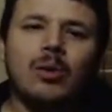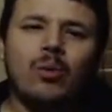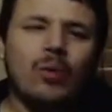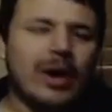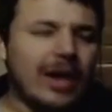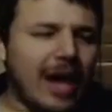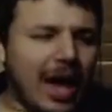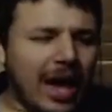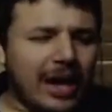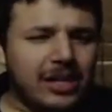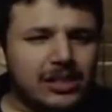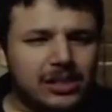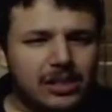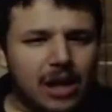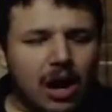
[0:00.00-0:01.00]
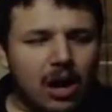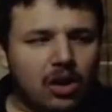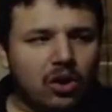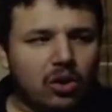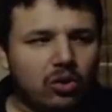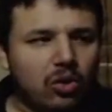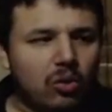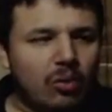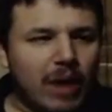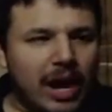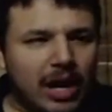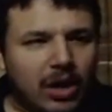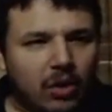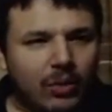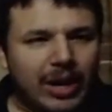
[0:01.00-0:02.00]
When I saw
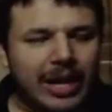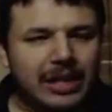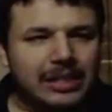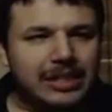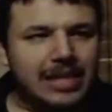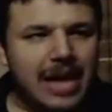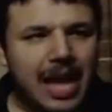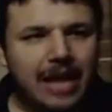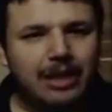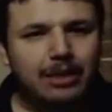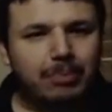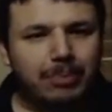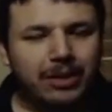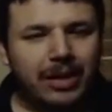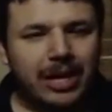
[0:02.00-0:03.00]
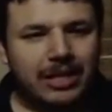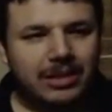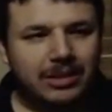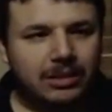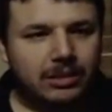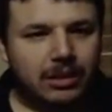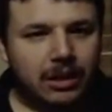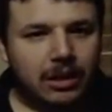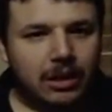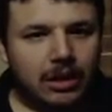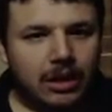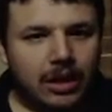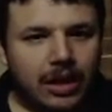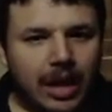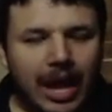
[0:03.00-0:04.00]
Colorado in 10th place,
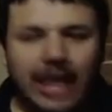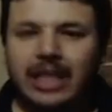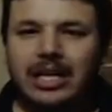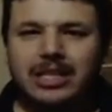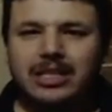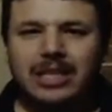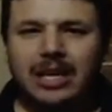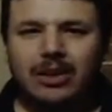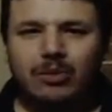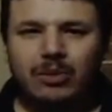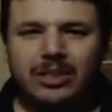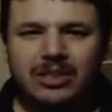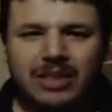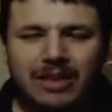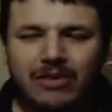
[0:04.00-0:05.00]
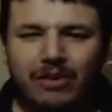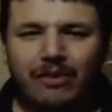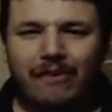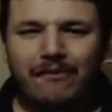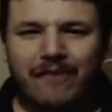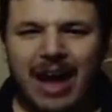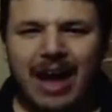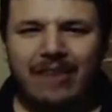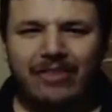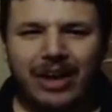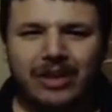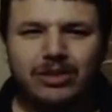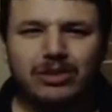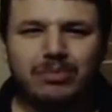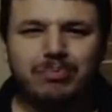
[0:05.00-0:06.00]
and he suddenly received over
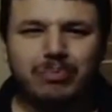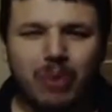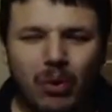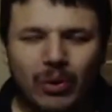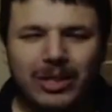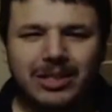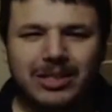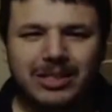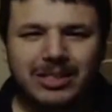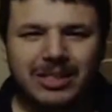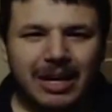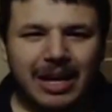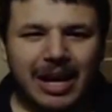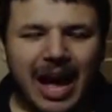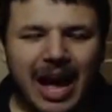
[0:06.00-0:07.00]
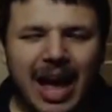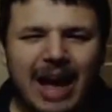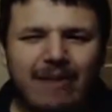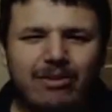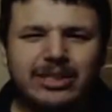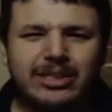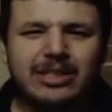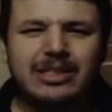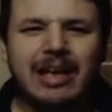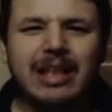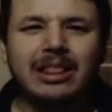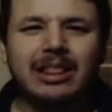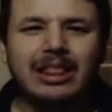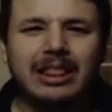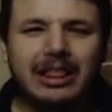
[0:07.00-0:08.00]
500 points, I was
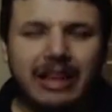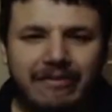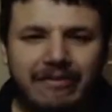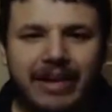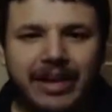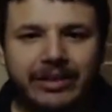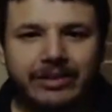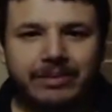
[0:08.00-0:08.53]
livid.